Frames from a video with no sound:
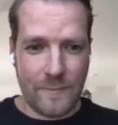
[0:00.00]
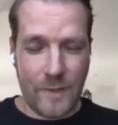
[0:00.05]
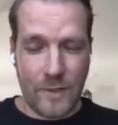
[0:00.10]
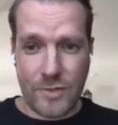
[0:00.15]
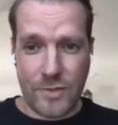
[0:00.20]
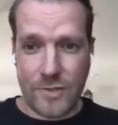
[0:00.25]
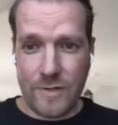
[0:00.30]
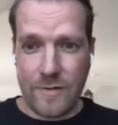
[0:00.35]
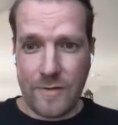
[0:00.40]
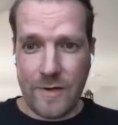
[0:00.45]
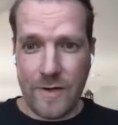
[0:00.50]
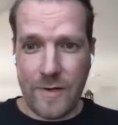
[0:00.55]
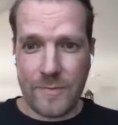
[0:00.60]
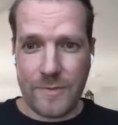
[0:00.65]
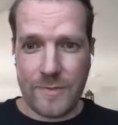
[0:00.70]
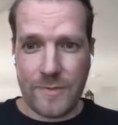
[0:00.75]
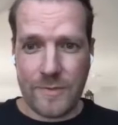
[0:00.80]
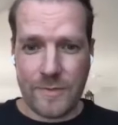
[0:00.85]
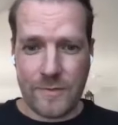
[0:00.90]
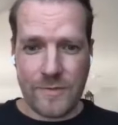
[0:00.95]
Sure, happy
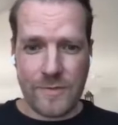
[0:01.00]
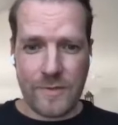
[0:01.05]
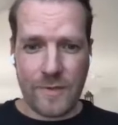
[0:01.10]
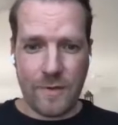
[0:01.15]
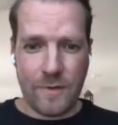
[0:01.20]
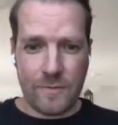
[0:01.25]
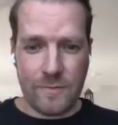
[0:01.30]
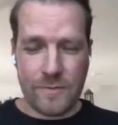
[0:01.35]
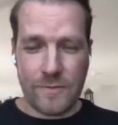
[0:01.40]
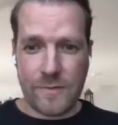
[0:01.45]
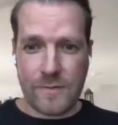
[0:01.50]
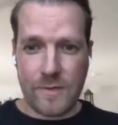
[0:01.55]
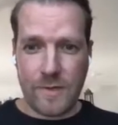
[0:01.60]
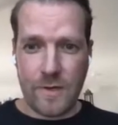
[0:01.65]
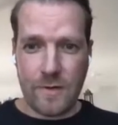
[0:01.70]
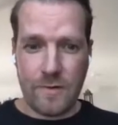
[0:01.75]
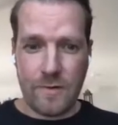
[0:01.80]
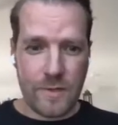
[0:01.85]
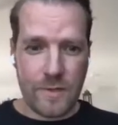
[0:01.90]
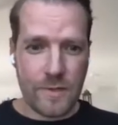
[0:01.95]
to do so.
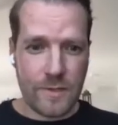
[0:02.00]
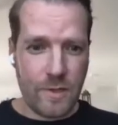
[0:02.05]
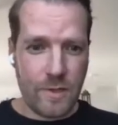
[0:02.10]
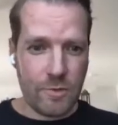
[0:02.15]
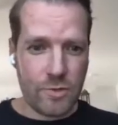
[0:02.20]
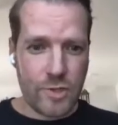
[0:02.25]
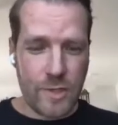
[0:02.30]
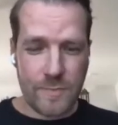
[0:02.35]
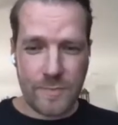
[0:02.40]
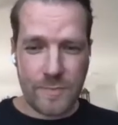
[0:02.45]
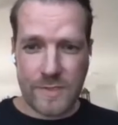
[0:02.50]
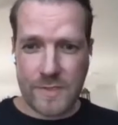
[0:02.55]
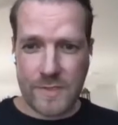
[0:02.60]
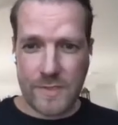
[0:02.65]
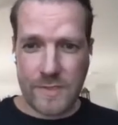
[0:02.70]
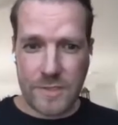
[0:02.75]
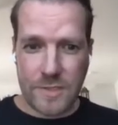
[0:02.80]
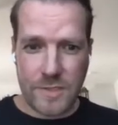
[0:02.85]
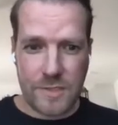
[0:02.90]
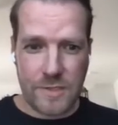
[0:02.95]
So, Coachup is a
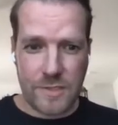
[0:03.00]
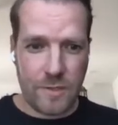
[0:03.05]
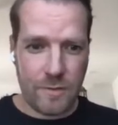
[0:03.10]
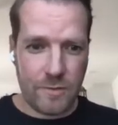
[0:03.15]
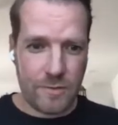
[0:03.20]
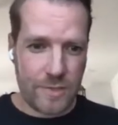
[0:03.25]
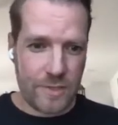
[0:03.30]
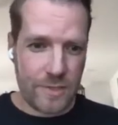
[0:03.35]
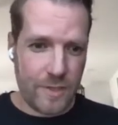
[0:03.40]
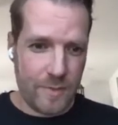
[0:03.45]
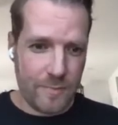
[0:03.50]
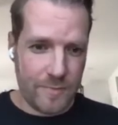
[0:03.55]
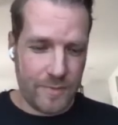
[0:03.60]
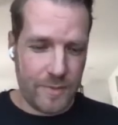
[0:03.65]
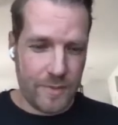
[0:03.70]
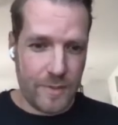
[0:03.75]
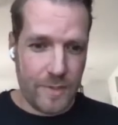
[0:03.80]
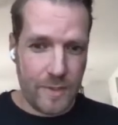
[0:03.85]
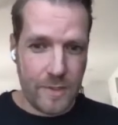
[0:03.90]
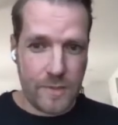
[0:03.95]
digital coaching
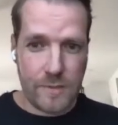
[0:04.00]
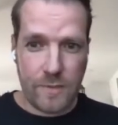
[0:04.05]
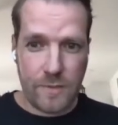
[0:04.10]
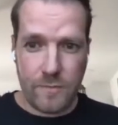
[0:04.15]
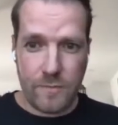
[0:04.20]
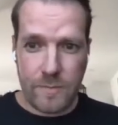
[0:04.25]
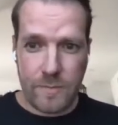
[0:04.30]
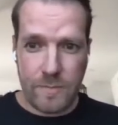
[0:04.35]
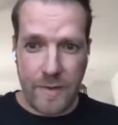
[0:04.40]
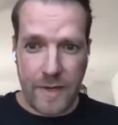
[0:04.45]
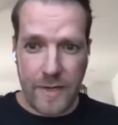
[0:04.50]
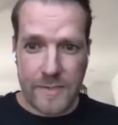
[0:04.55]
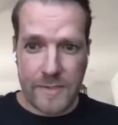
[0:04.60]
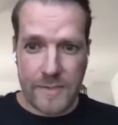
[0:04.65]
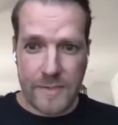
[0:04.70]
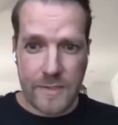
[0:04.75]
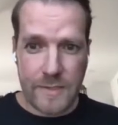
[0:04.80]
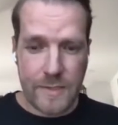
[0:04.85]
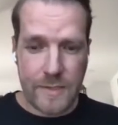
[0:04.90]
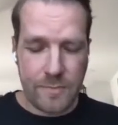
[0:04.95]
company. So, we
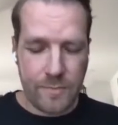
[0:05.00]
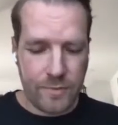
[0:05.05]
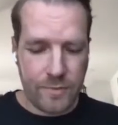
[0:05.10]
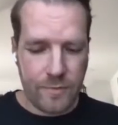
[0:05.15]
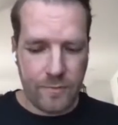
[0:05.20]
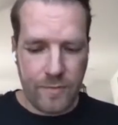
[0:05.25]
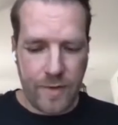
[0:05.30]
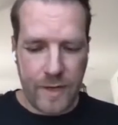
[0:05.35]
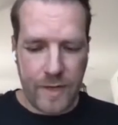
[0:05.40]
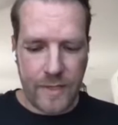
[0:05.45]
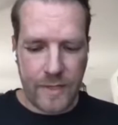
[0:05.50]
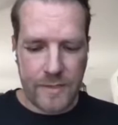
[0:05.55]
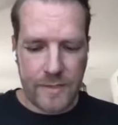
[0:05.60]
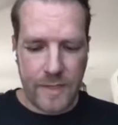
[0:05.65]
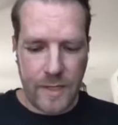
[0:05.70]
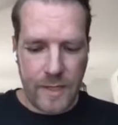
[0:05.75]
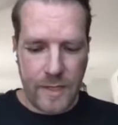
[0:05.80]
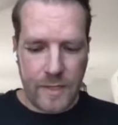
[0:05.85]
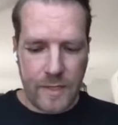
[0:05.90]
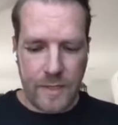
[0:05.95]
basically provide
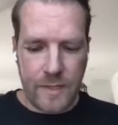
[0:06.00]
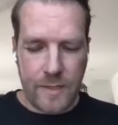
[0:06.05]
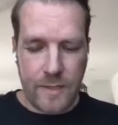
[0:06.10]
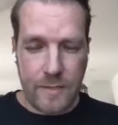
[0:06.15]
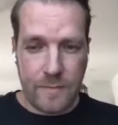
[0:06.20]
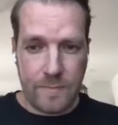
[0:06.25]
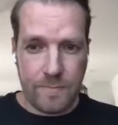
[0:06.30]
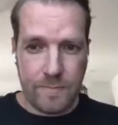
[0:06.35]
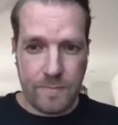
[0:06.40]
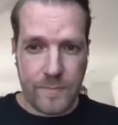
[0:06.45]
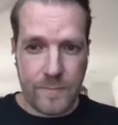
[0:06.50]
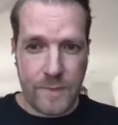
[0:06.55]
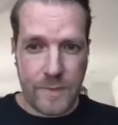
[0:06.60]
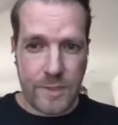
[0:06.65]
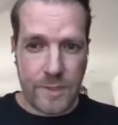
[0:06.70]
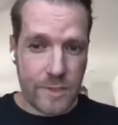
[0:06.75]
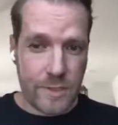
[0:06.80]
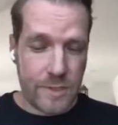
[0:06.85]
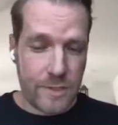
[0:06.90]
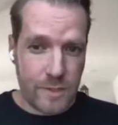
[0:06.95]

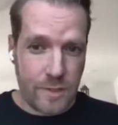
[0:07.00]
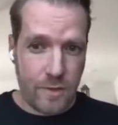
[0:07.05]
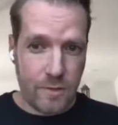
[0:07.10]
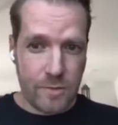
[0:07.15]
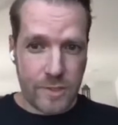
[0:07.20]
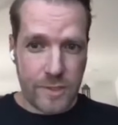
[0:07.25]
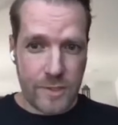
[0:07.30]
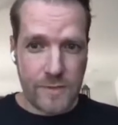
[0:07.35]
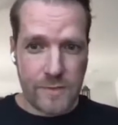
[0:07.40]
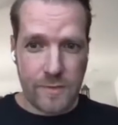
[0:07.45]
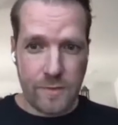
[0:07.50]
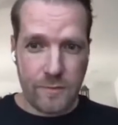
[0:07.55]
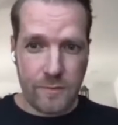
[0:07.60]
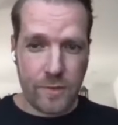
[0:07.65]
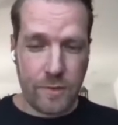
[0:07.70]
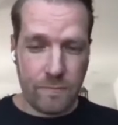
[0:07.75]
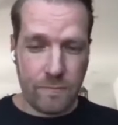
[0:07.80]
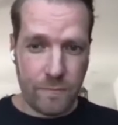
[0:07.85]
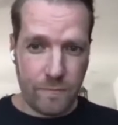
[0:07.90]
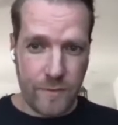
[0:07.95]
digital coaching,
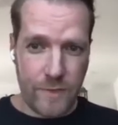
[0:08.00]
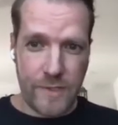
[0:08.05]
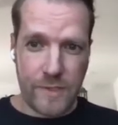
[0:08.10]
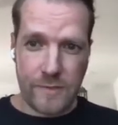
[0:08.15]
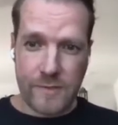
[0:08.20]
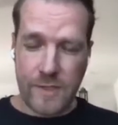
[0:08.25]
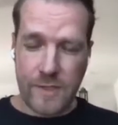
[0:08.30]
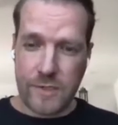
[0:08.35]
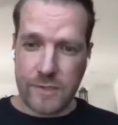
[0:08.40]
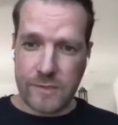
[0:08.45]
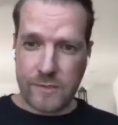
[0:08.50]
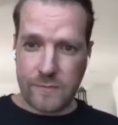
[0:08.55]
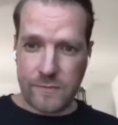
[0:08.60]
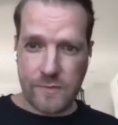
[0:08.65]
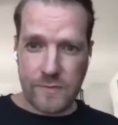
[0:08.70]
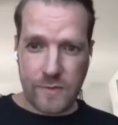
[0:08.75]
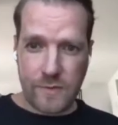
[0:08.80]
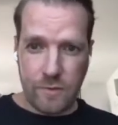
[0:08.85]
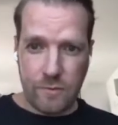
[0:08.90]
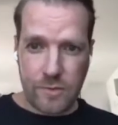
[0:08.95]
so video sessions
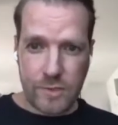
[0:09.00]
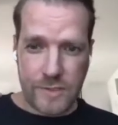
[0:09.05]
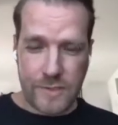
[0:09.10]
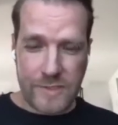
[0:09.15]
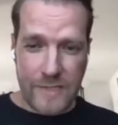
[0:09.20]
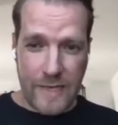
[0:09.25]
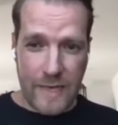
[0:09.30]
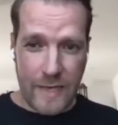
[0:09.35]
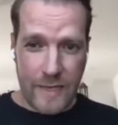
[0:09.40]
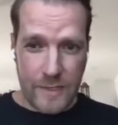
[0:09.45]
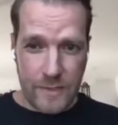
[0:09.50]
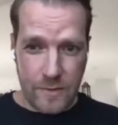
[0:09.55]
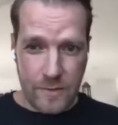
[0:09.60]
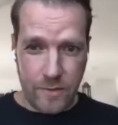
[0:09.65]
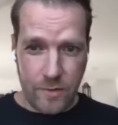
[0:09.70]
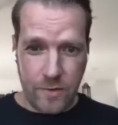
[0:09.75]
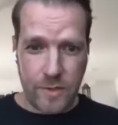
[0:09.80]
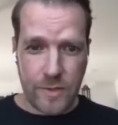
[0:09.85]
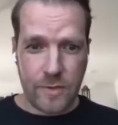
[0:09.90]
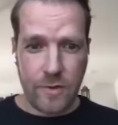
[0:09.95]
with coaches and
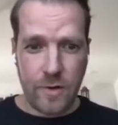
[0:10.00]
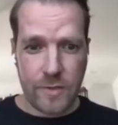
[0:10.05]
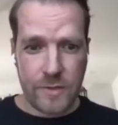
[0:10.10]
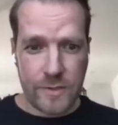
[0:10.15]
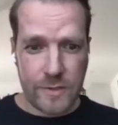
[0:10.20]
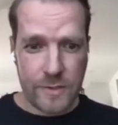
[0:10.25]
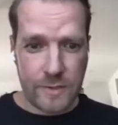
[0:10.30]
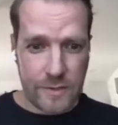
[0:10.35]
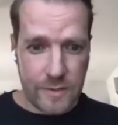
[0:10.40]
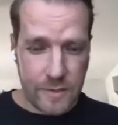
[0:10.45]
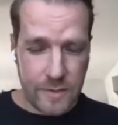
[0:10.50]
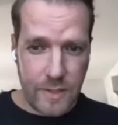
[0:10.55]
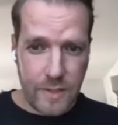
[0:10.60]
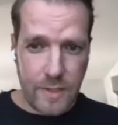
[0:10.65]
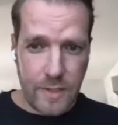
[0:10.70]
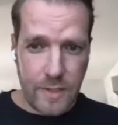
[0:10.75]
learning content